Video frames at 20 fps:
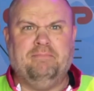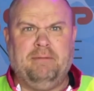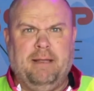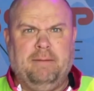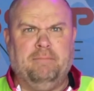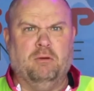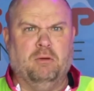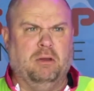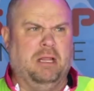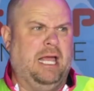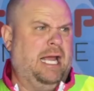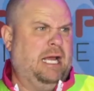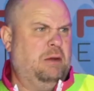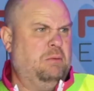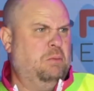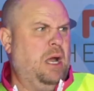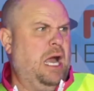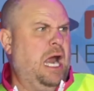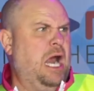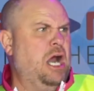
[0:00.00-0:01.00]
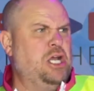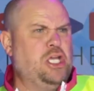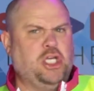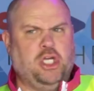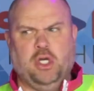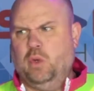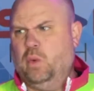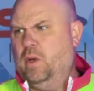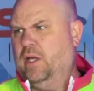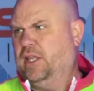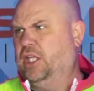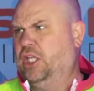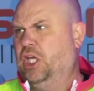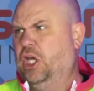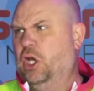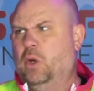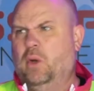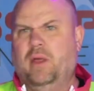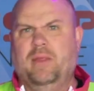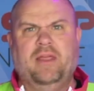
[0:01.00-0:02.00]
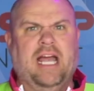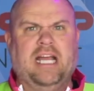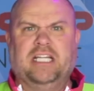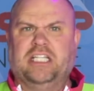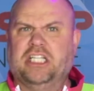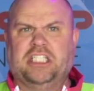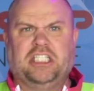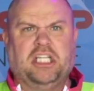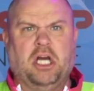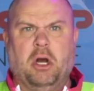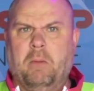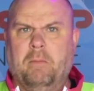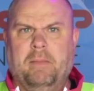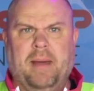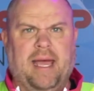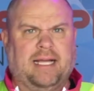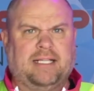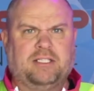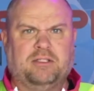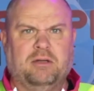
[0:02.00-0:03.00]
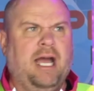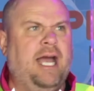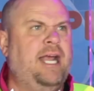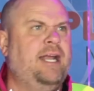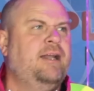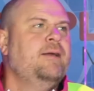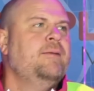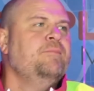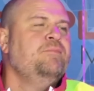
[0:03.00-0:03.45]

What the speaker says: People were like, why are you with you? They just don't mix, right?